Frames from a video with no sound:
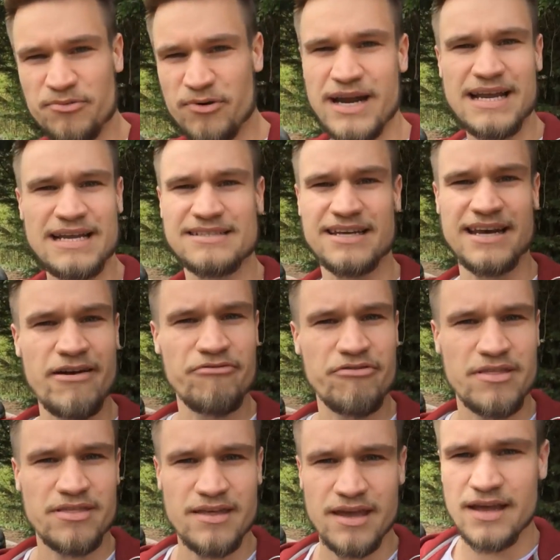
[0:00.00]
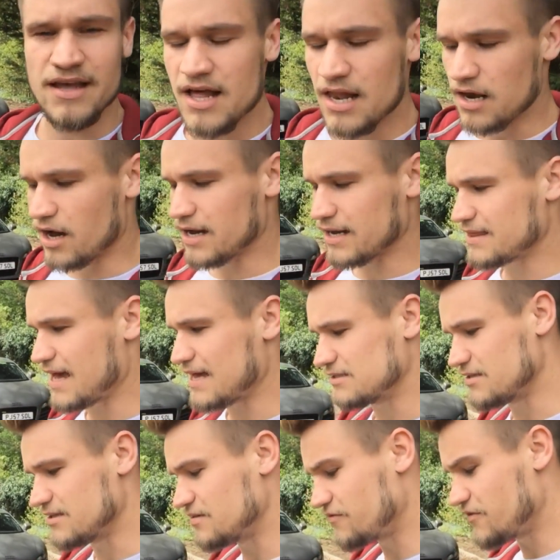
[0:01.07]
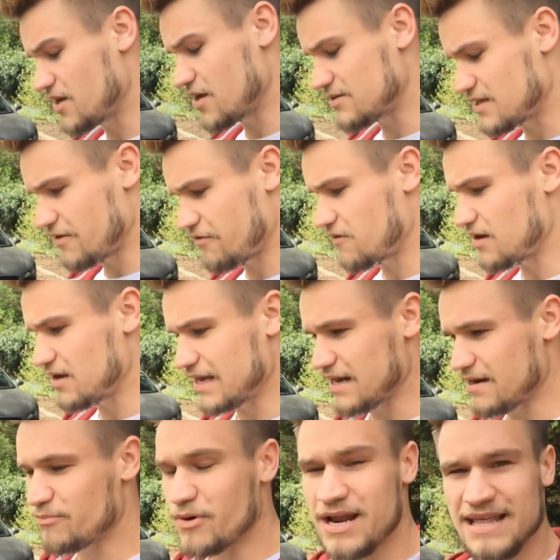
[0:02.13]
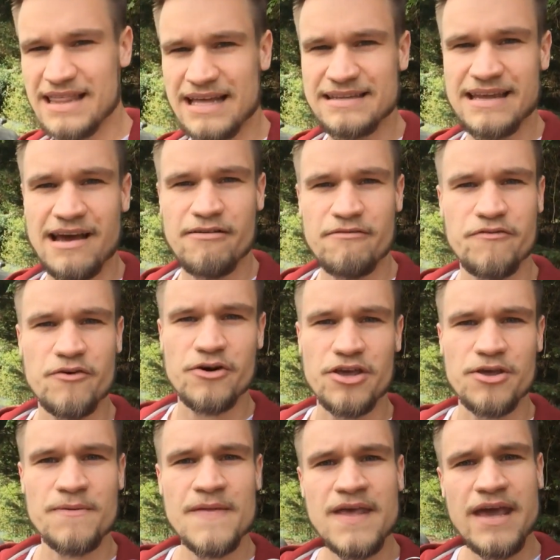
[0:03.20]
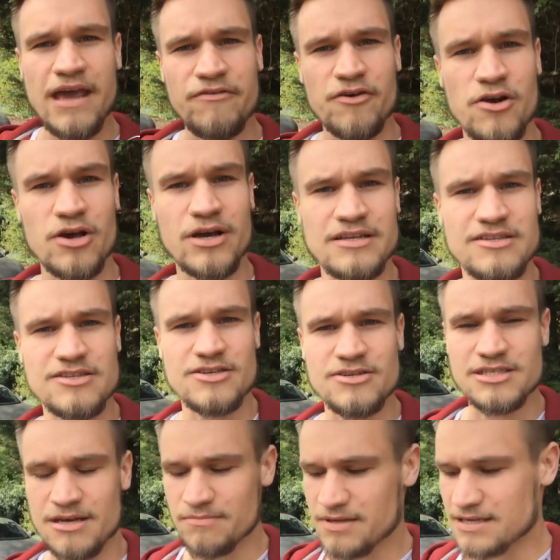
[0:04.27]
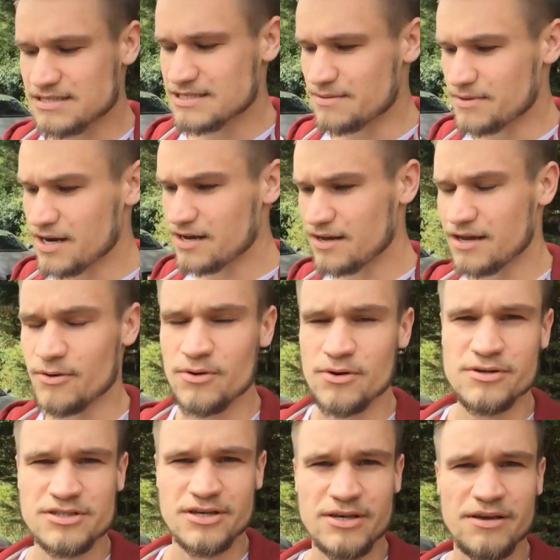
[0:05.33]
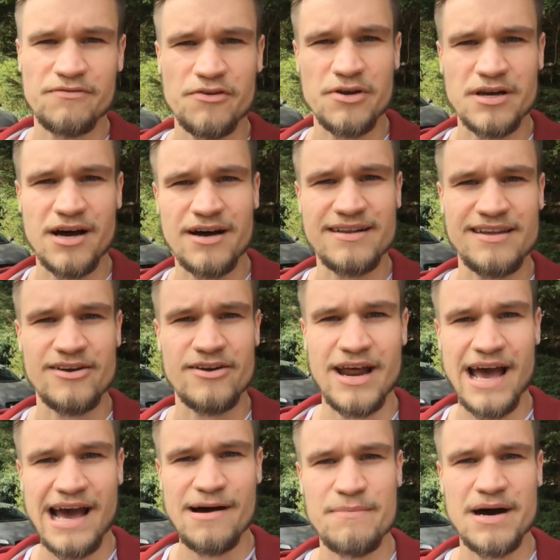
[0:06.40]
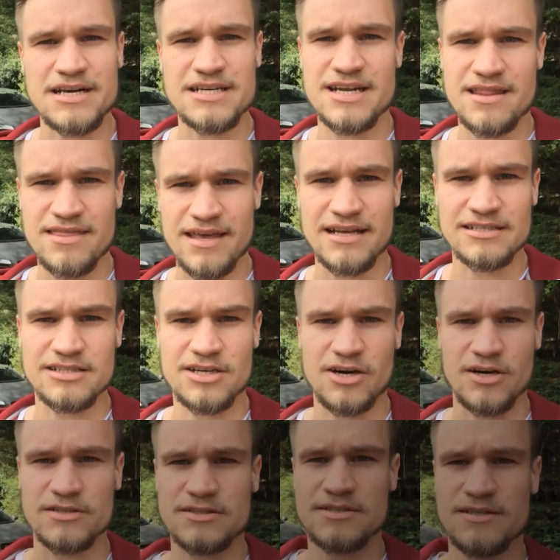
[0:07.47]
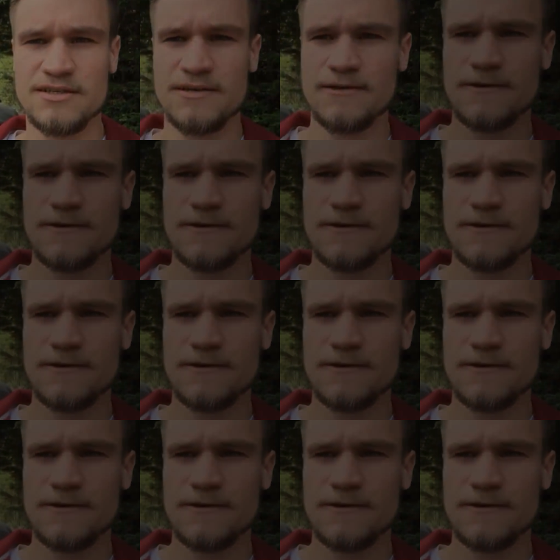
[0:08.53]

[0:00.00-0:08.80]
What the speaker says: brakes and everything like that. So this video is definitely going to break that down for you. If you're looking to do something similar, it will also give you an idea on how much things cost.